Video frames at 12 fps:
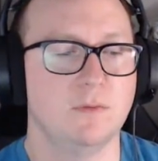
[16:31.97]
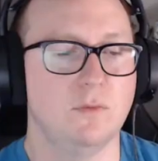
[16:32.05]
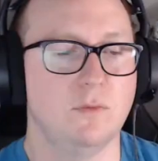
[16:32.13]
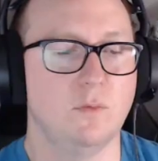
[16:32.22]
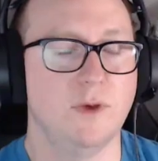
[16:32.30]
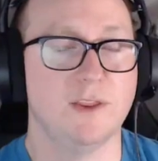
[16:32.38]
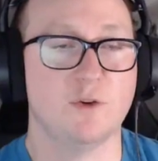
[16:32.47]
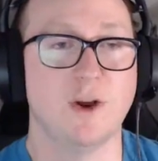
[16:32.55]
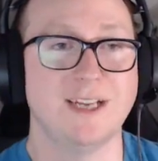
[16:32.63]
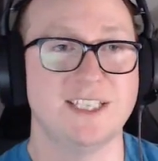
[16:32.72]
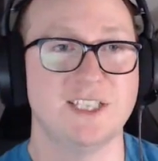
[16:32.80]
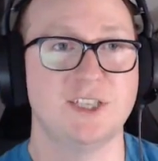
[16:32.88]

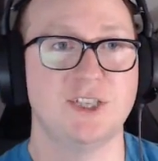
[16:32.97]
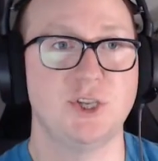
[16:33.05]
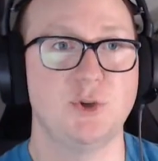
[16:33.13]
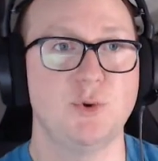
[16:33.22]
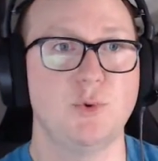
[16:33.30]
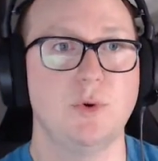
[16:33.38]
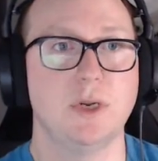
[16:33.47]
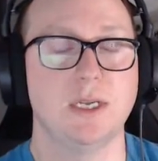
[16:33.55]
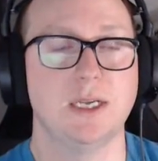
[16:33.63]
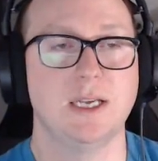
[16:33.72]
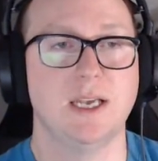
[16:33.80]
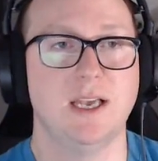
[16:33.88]
Crysis 2,
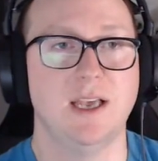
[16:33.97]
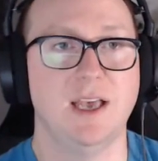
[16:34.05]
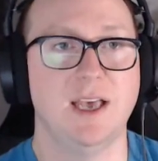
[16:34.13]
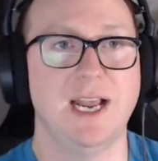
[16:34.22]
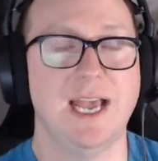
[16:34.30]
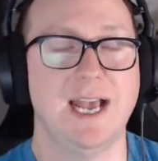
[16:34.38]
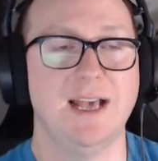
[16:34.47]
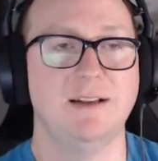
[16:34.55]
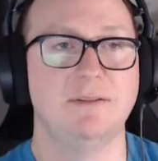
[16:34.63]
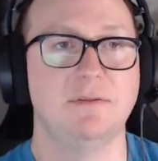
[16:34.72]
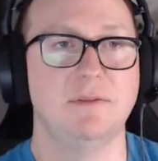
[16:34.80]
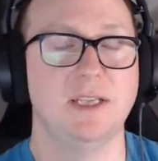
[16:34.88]
and I
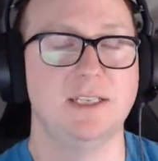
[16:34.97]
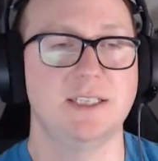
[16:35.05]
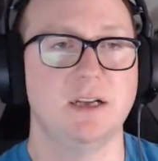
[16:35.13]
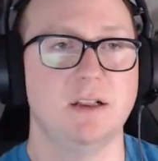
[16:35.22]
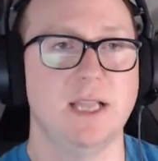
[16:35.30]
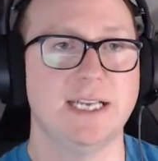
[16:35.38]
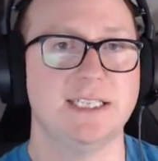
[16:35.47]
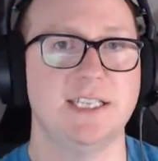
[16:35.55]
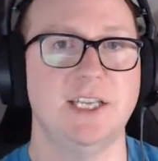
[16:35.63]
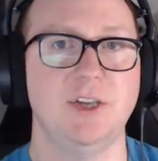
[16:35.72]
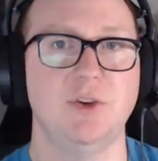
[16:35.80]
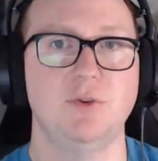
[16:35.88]
had Intel
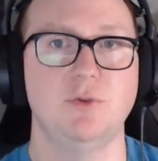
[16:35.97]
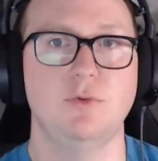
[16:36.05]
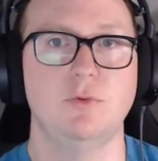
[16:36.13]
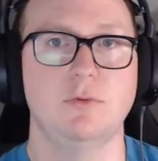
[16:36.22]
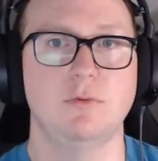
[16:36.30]
XTU